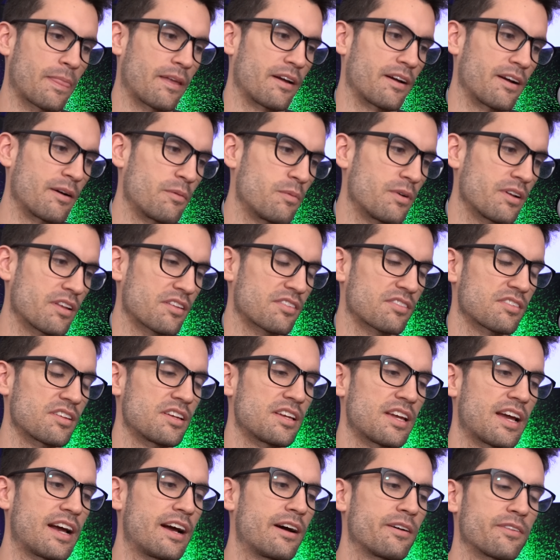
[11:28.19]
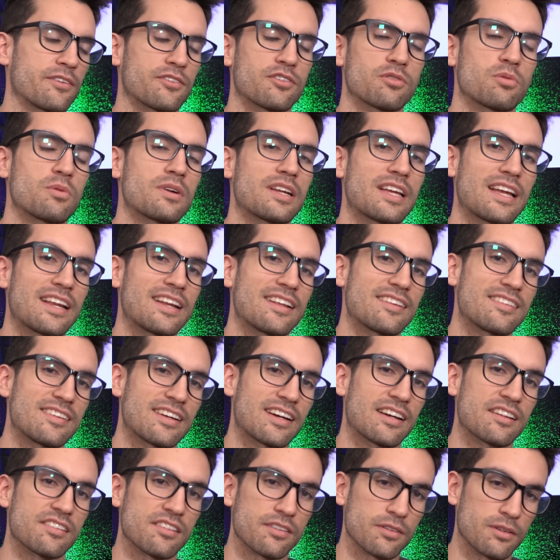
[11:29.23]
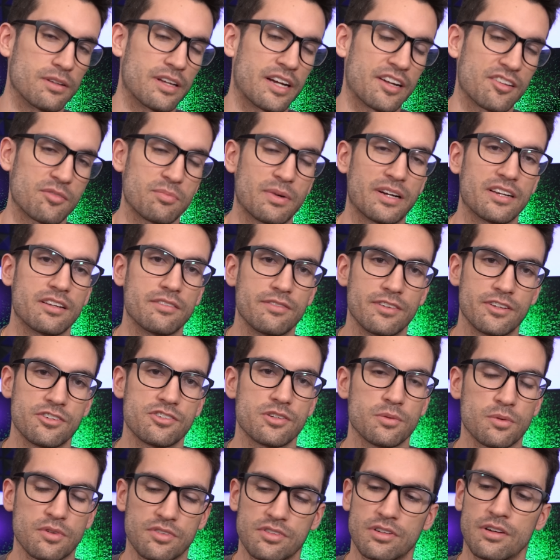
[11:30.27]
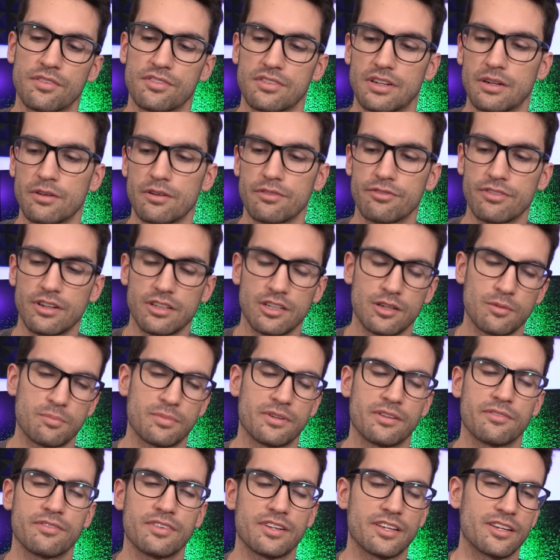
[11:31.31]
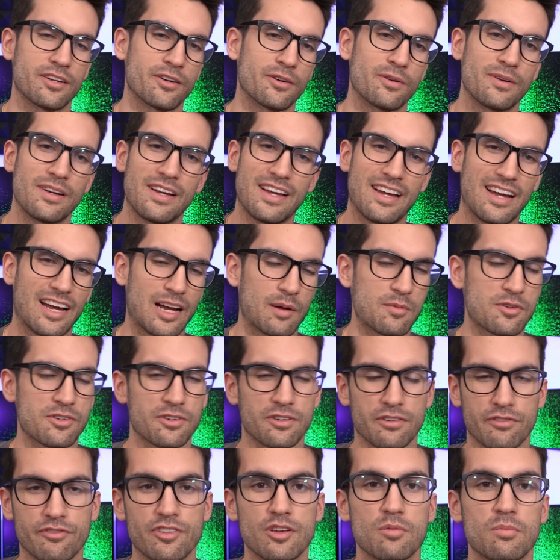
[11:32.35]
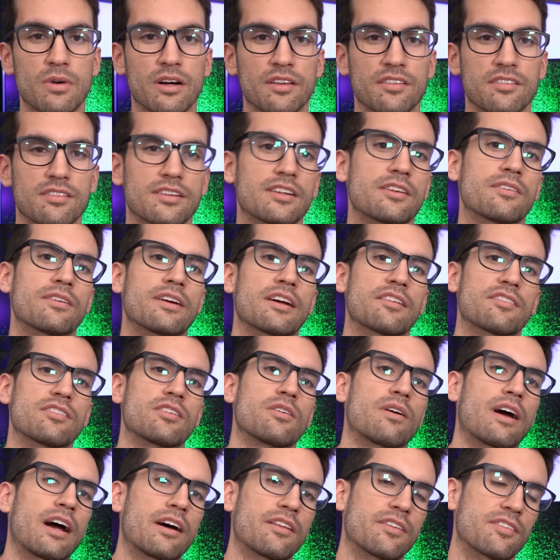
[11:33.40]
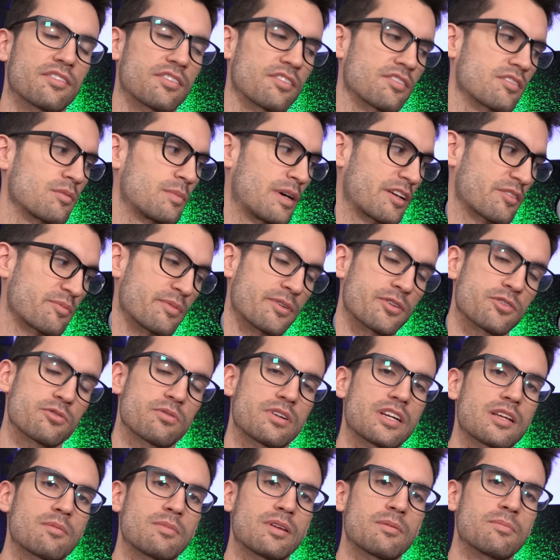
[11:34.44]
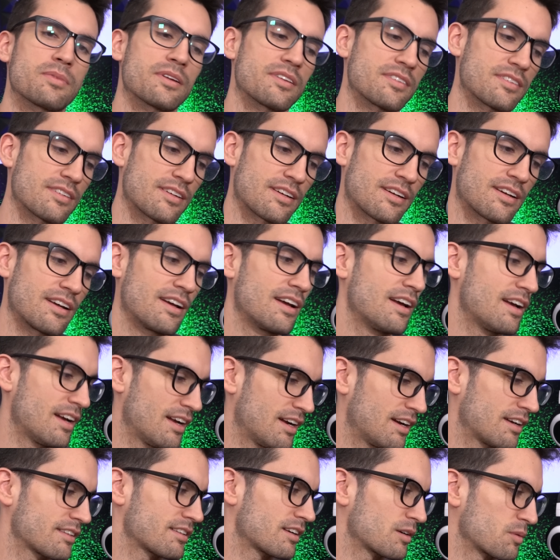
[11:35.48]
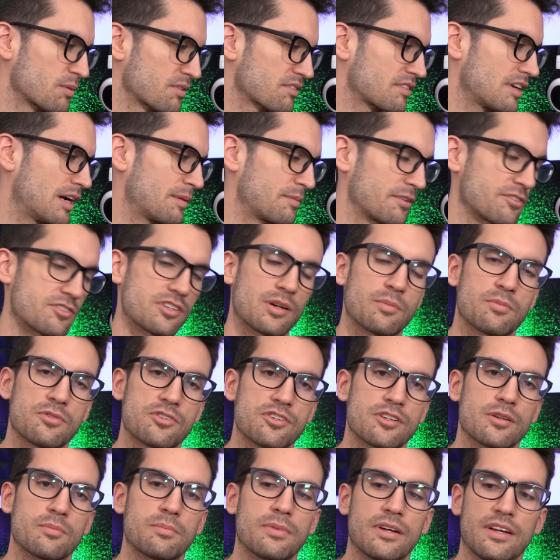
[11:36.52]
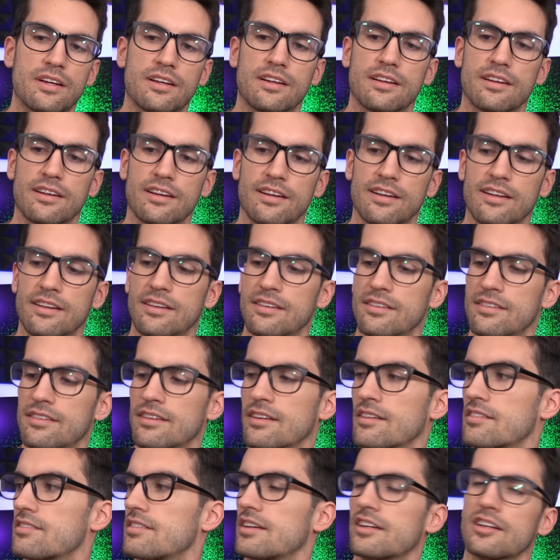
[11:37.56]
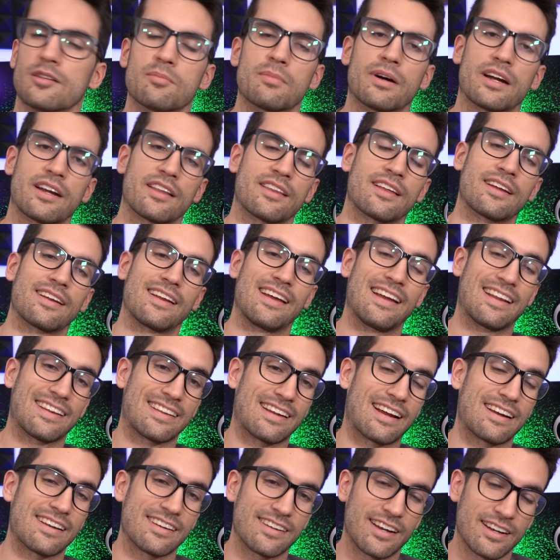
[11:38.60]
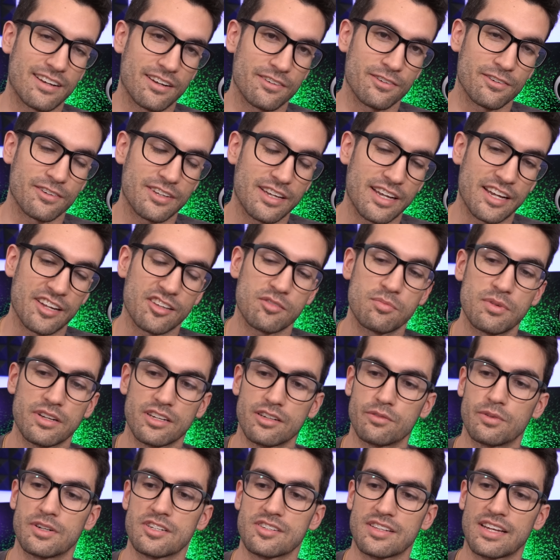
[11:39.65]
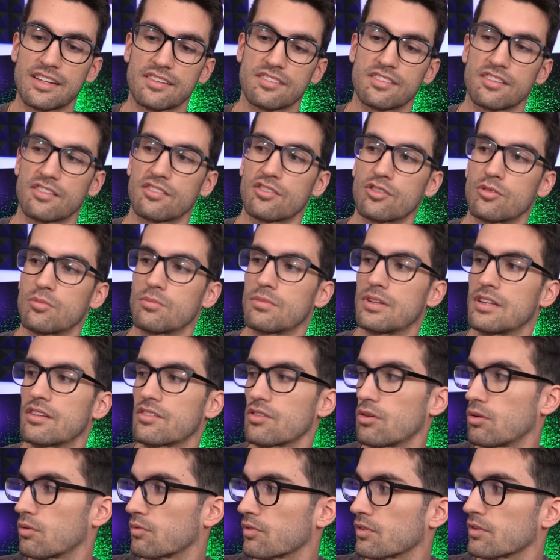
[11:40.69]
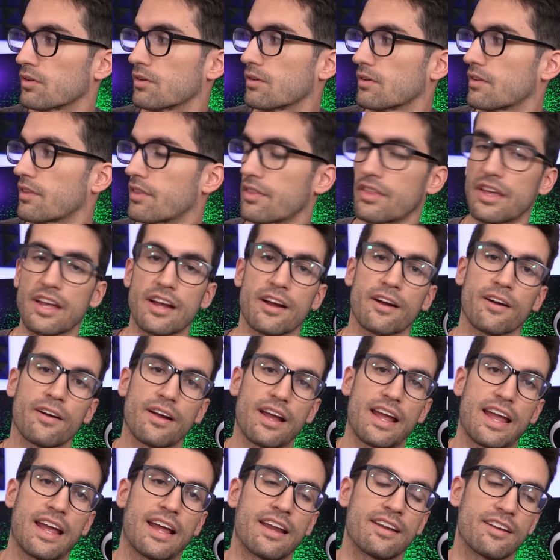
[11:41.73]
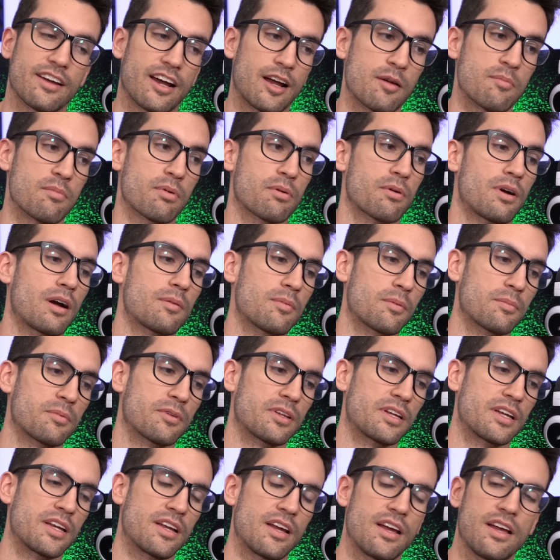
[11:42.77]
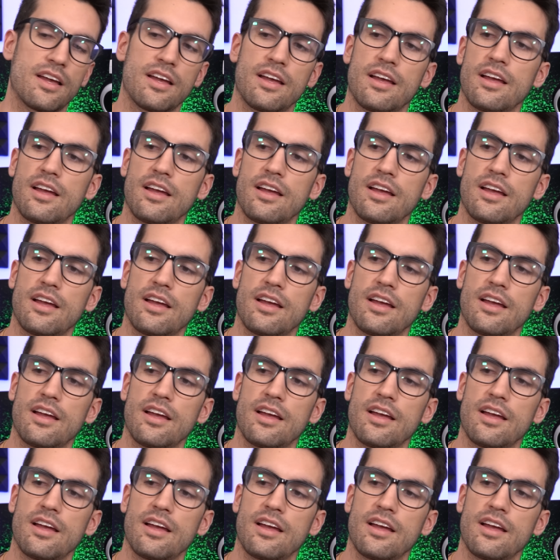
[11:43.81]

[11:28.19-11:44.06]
Uh, I want to see how the 2080 Ti is utilized by DaVinci Resolve. So I will follow up in a video, I'm sure in a few months, letting you guys know how this system has been treating me, but uh, thought it was time to jump ship uh, and uh, say goodbye to that 9900K. Speaking of which, that system is over there, and I'm probably